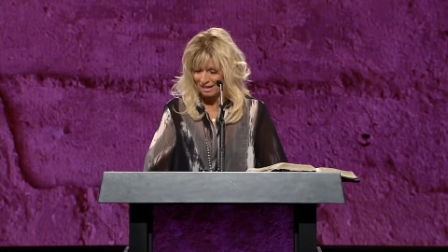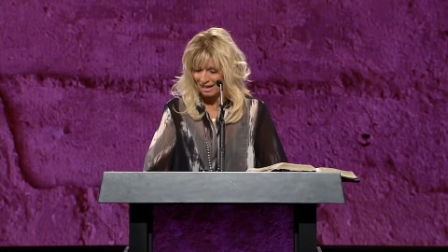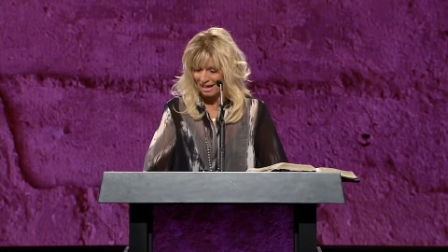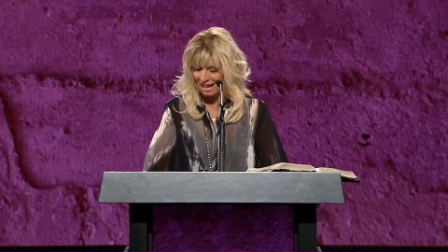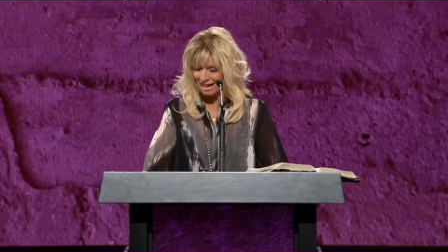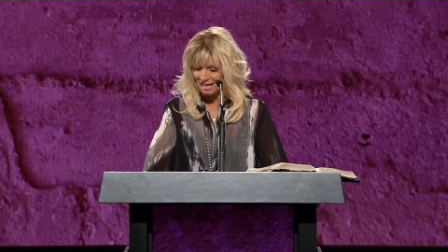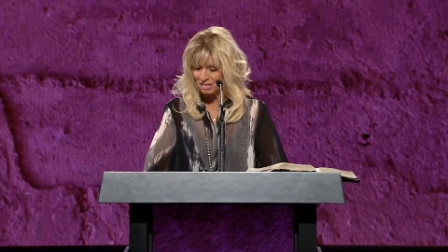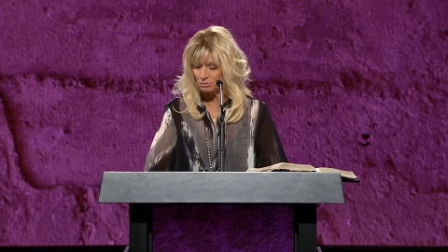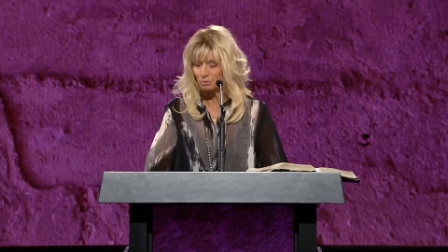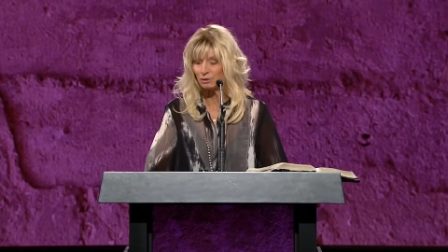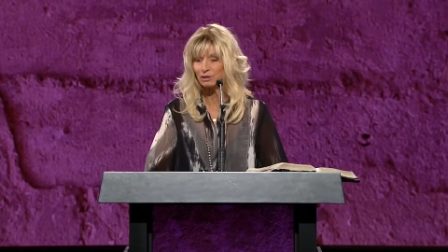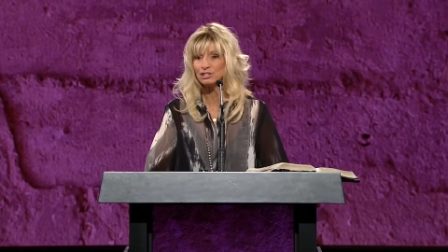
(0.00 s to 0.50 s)

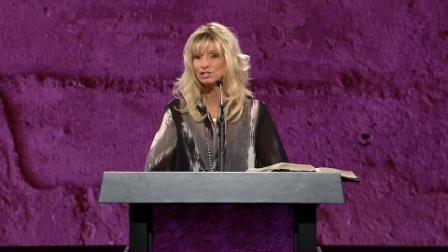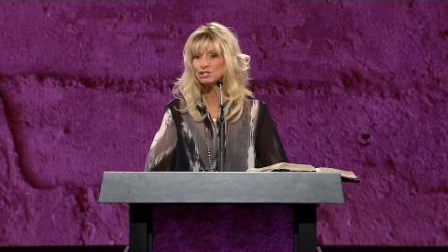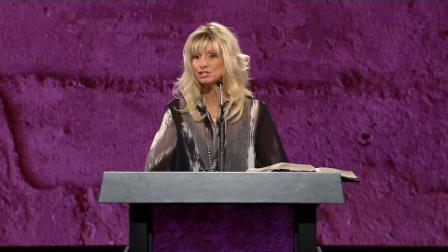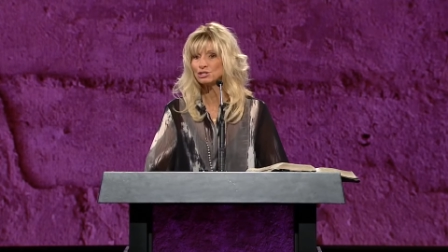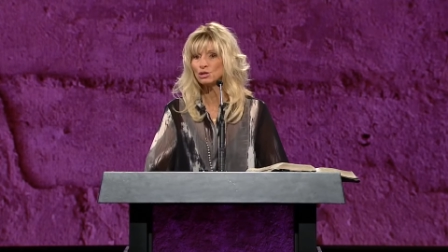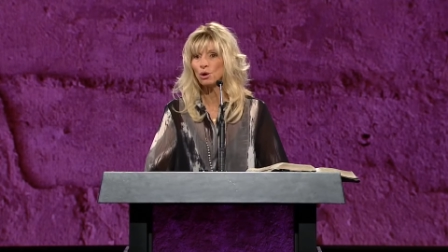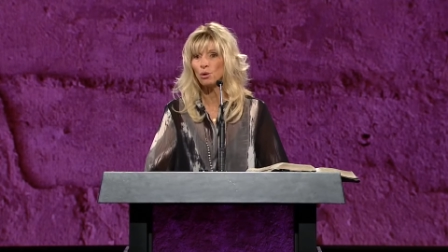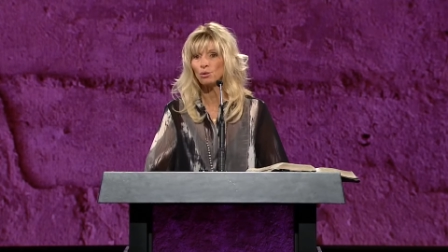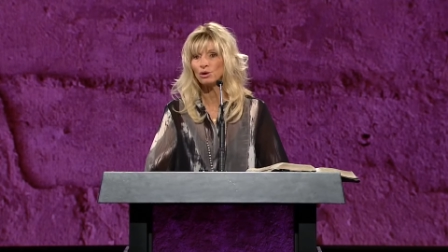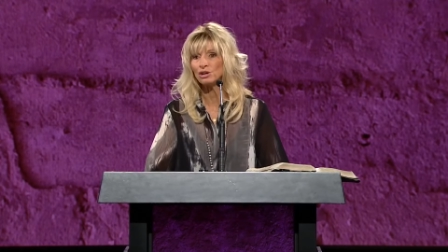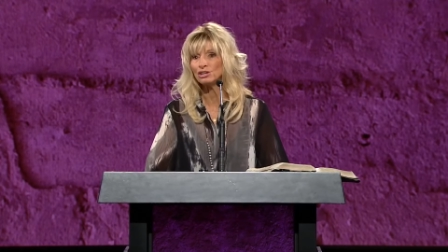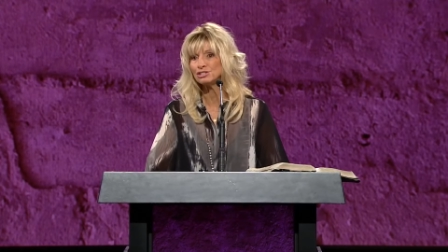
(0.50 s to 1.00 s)
as we're
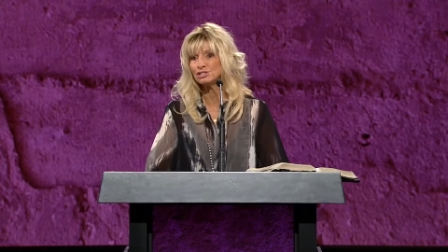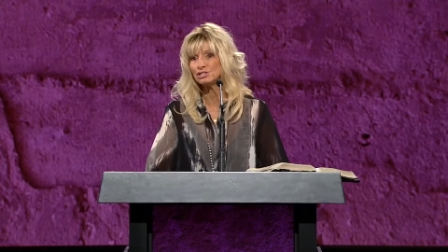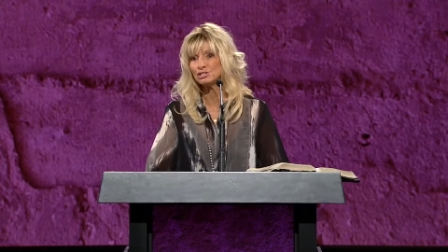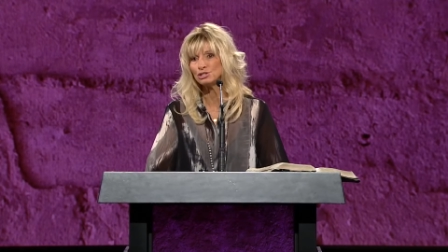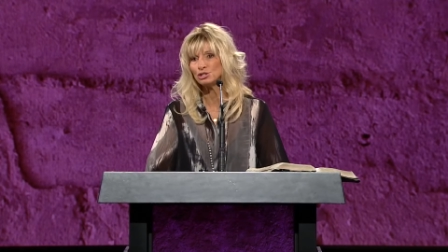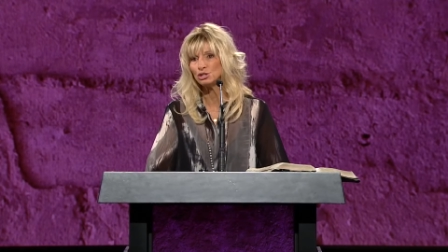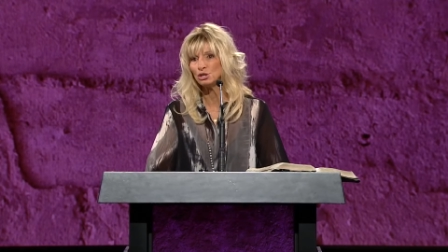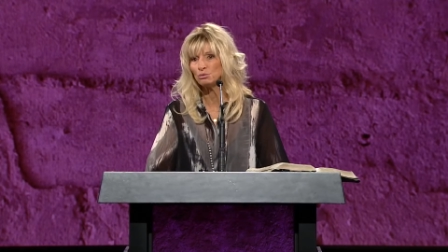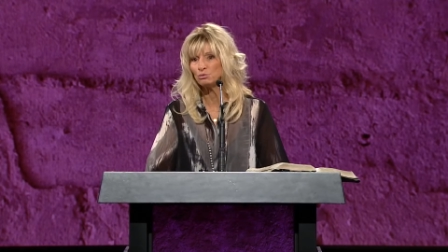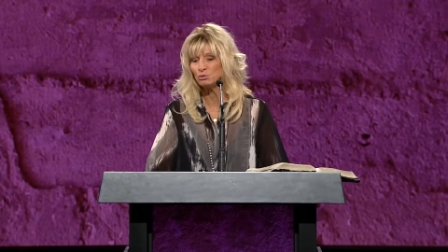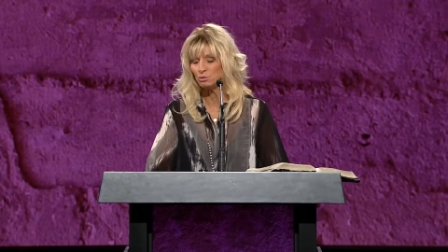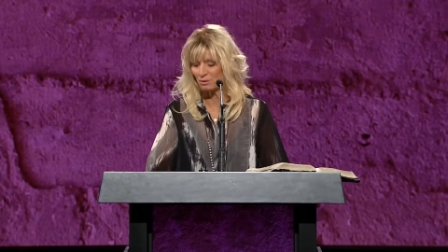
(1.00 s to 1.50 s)
so
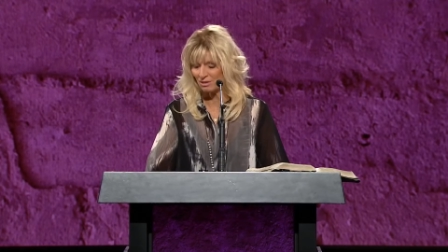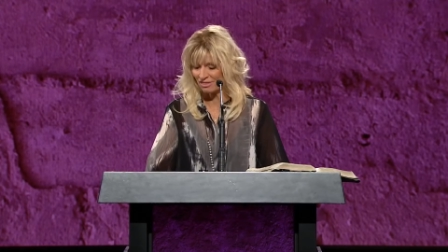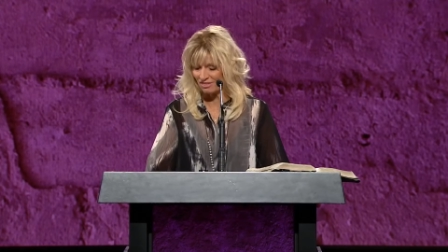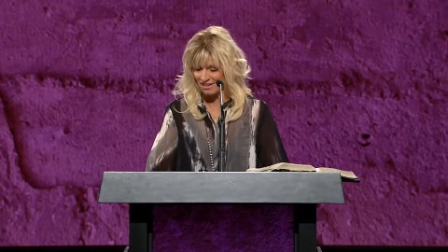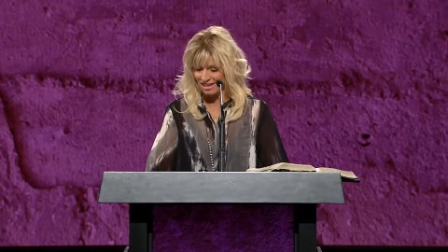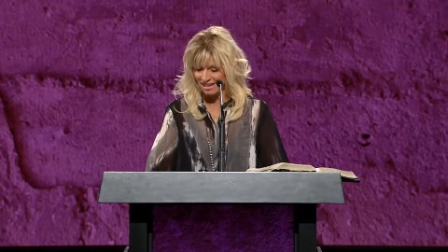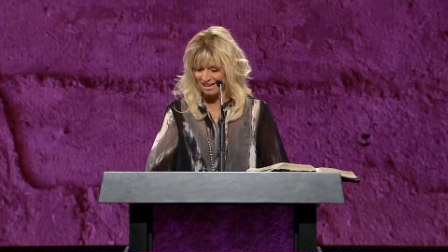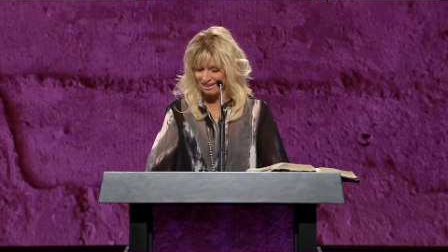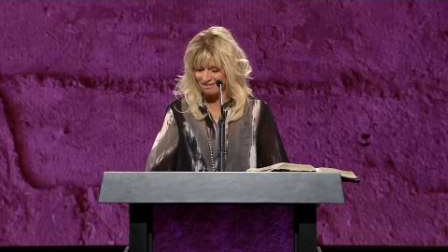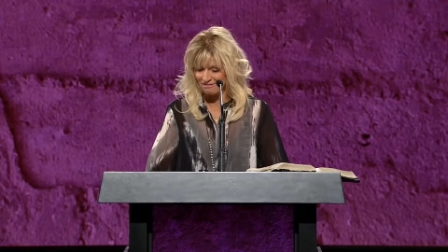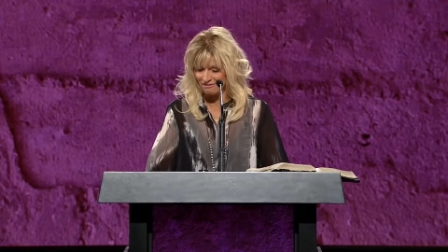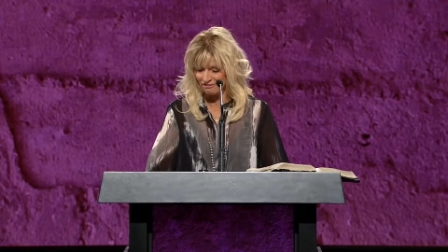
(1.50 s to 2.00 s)
consumed with
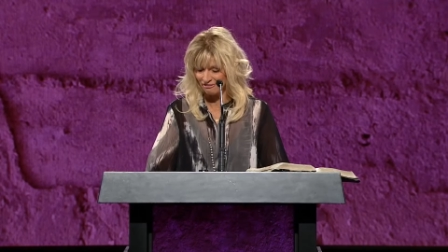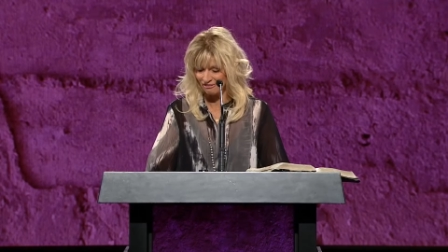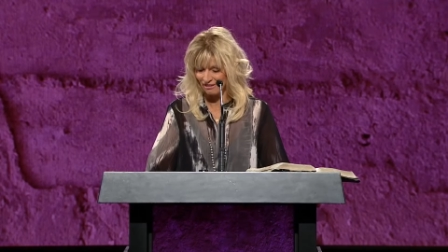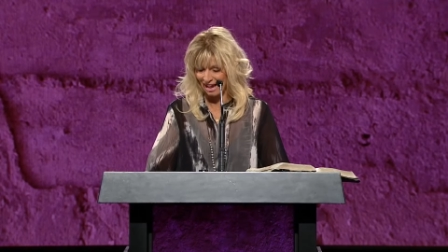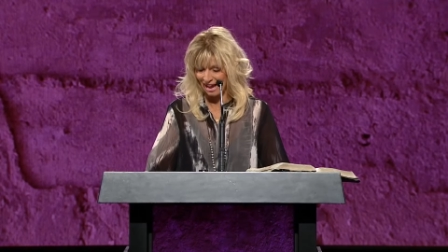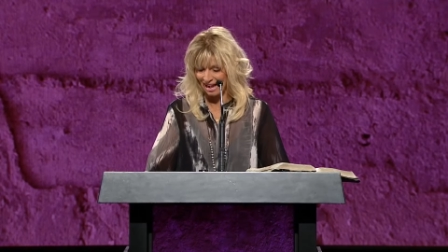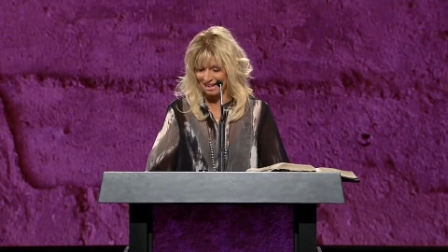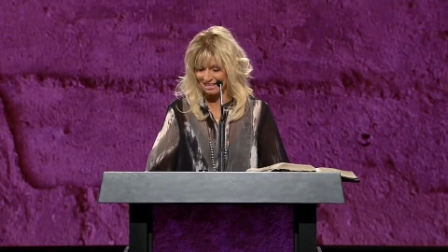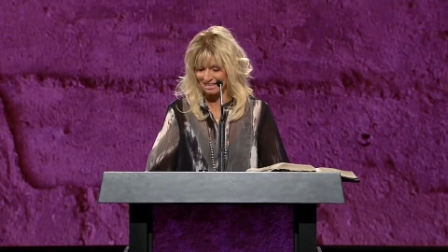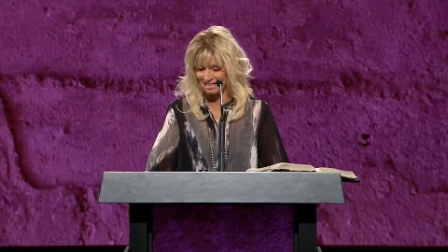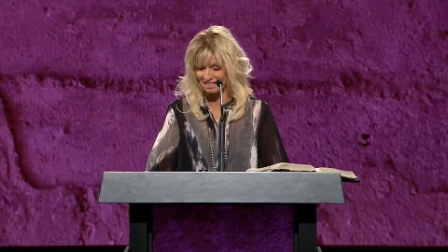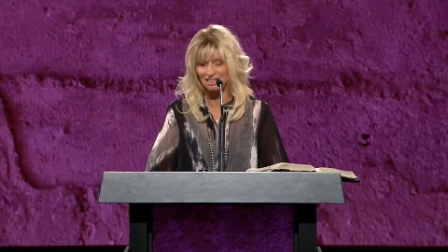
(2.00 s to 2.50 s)

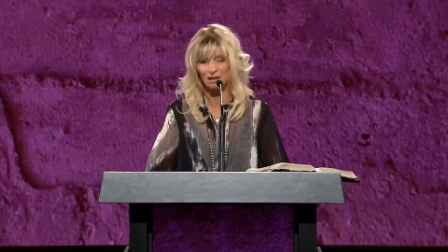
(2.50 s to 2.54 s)
infighting